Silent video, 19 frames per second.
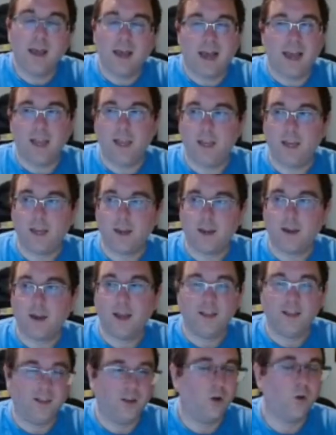
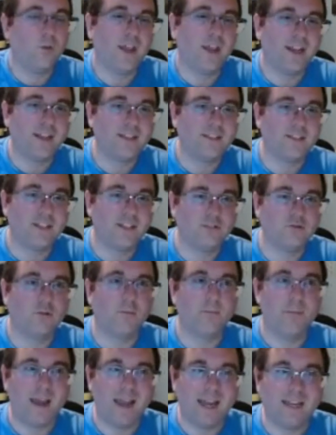I know that is a
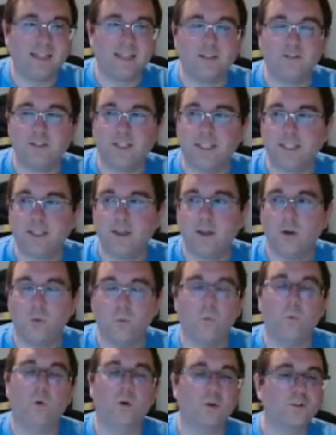dramatically
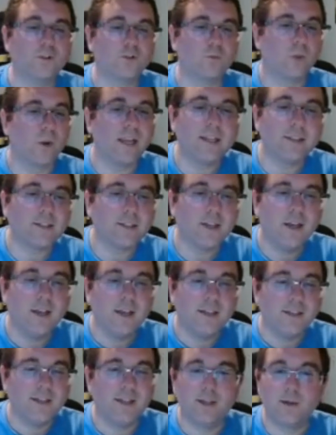worse rate
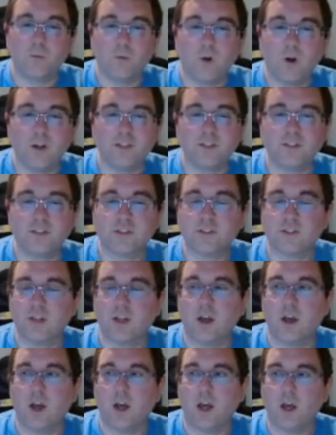than it was
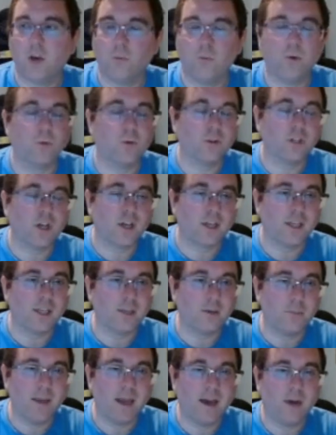when we're talking
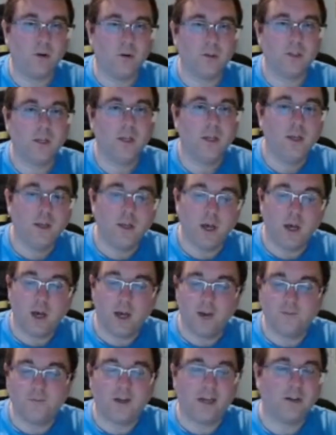about
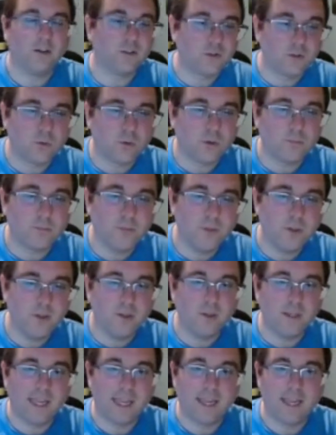Firestorm.
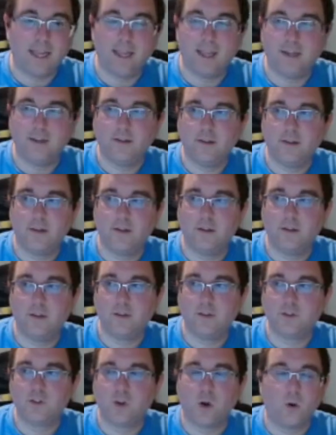And
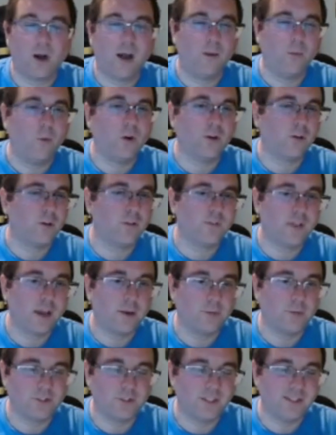so I wonder if that
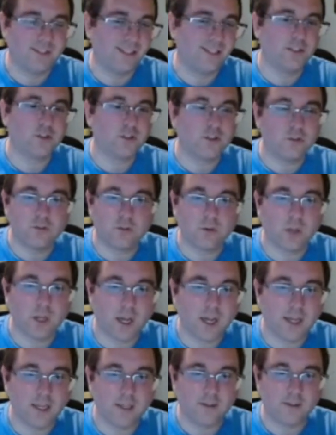was intentional or
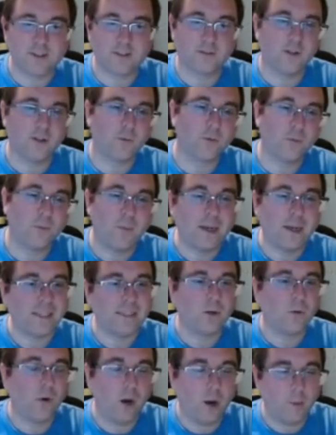not. This number might
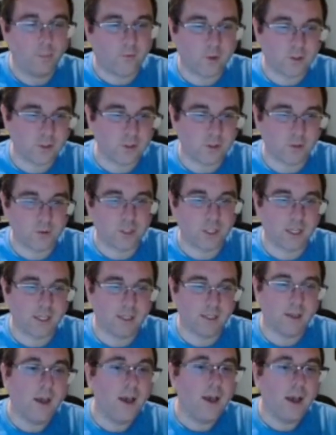go up for
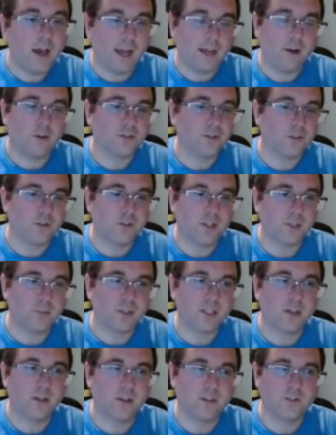Snowshade. I also think
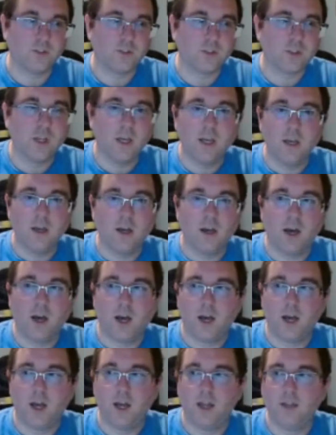because
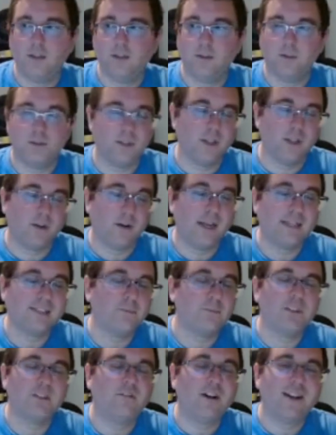there hasn't
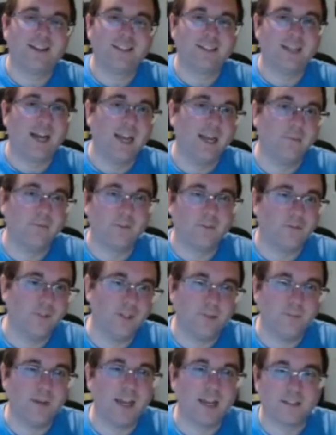been a lot of time for
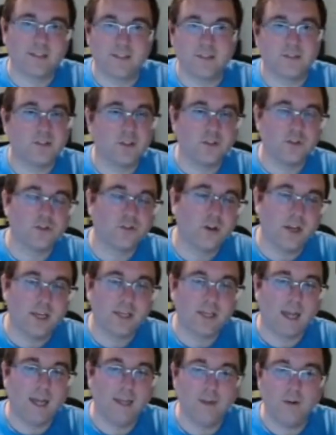feedback since
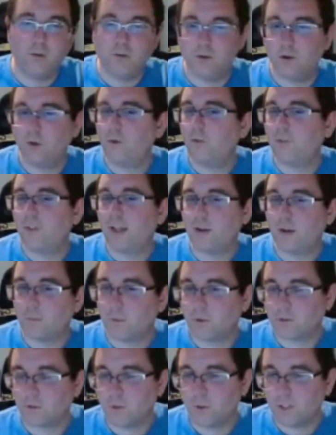Sunstrike, I don't know if that
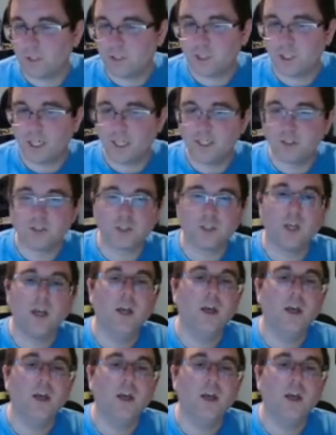number is going to change.